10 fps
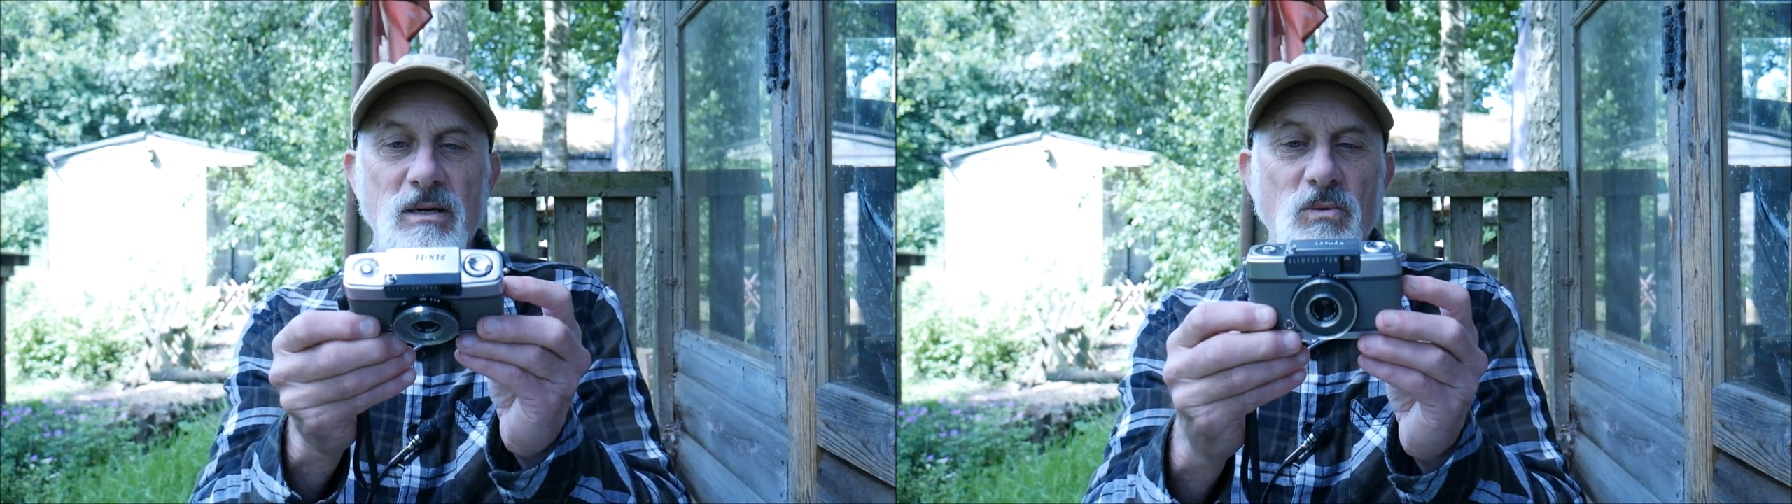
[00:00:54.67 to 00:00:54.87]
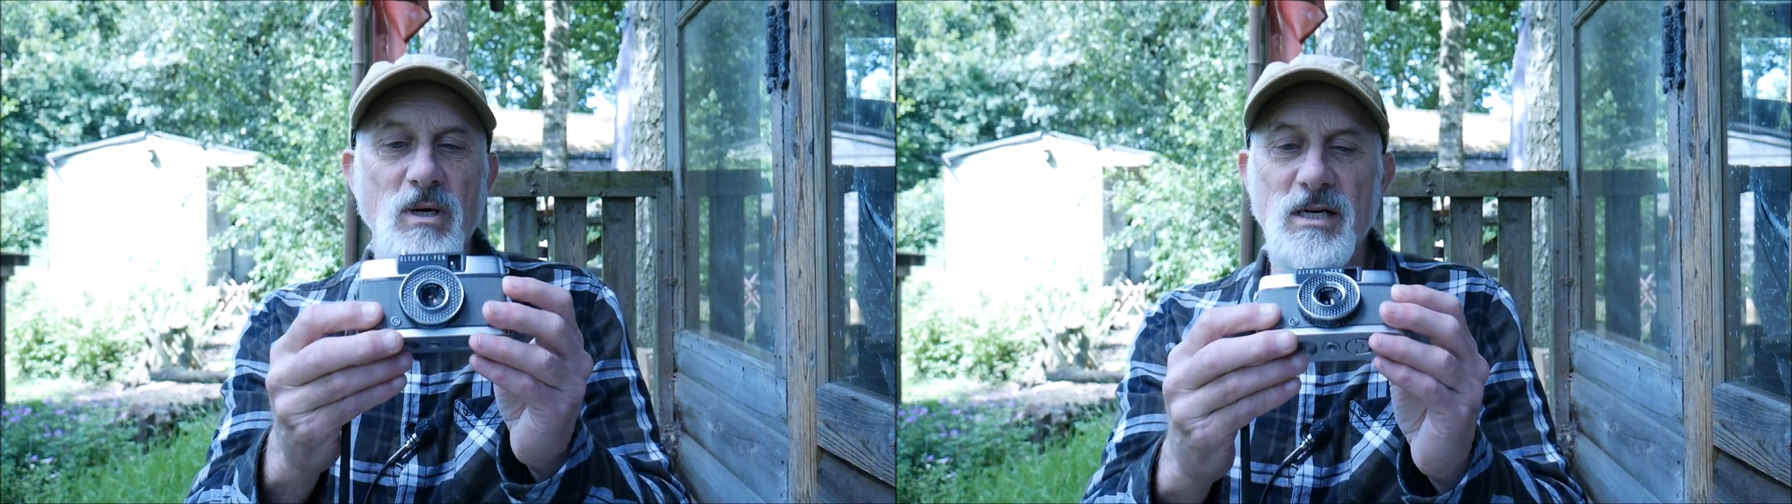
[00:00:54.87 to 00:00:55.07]

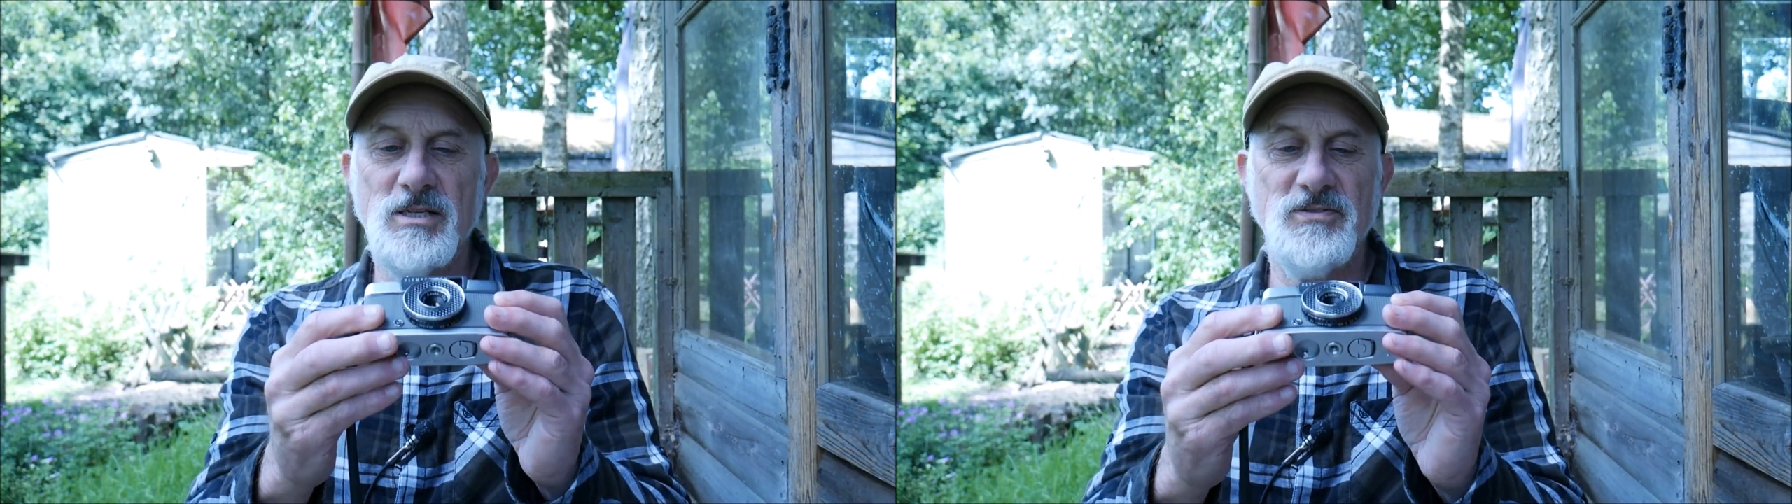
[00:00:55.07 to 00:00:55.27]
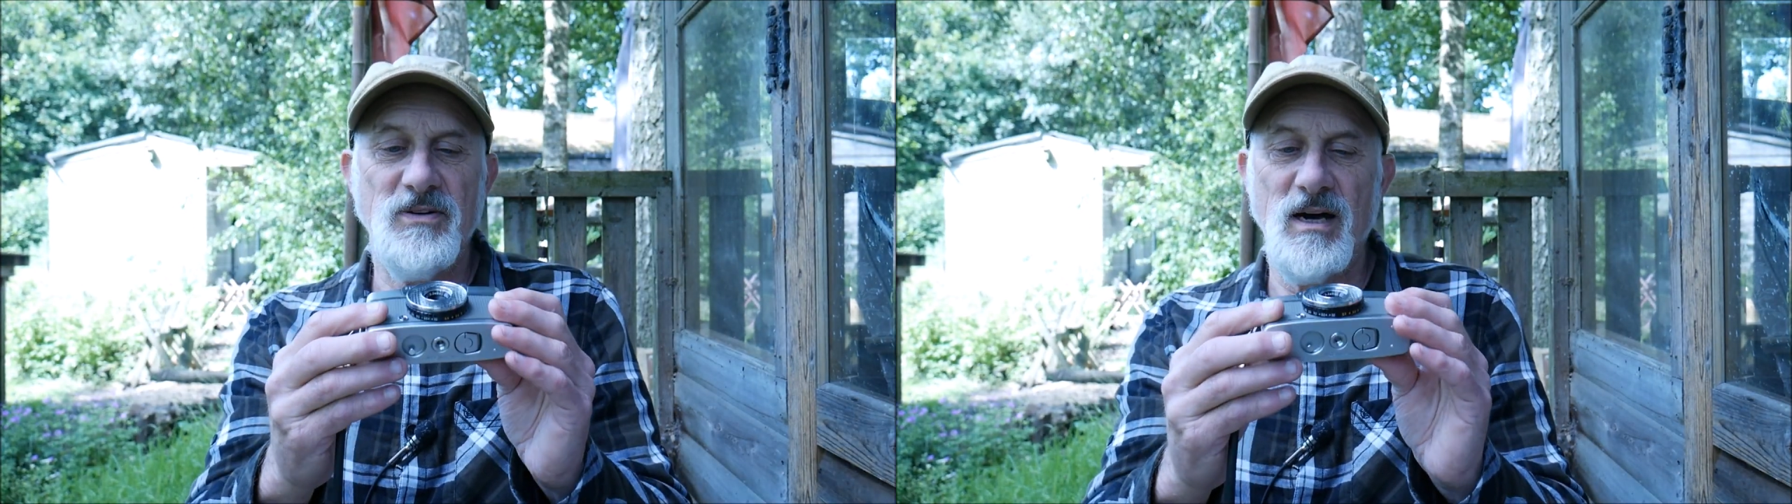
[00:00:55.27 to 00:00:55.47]

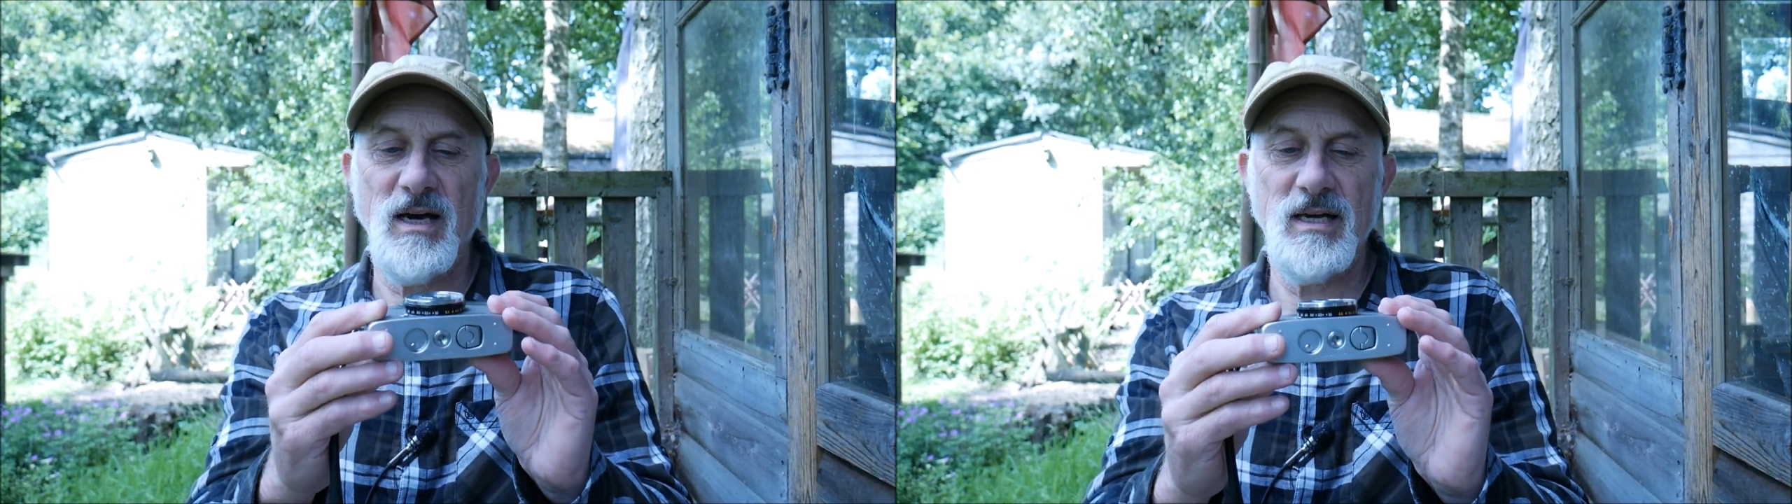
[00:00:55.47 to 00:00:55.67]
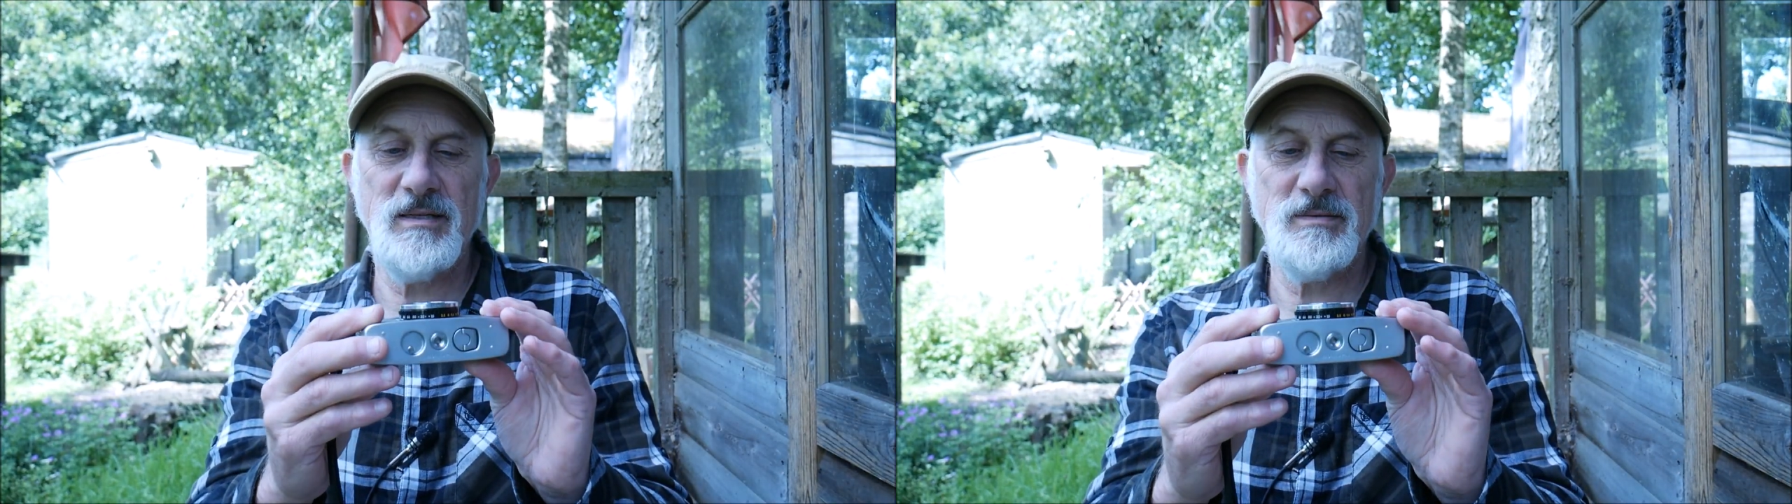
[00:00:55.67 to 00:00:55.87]
works
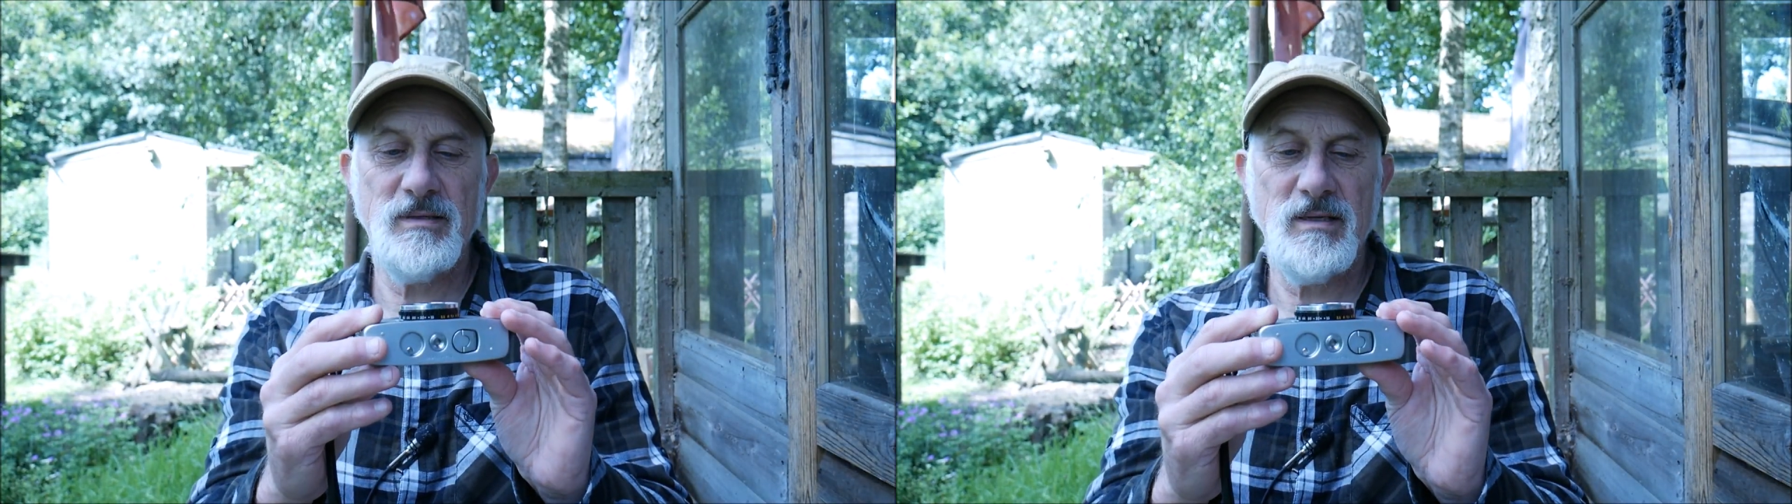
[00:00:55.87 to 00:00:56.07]
fine.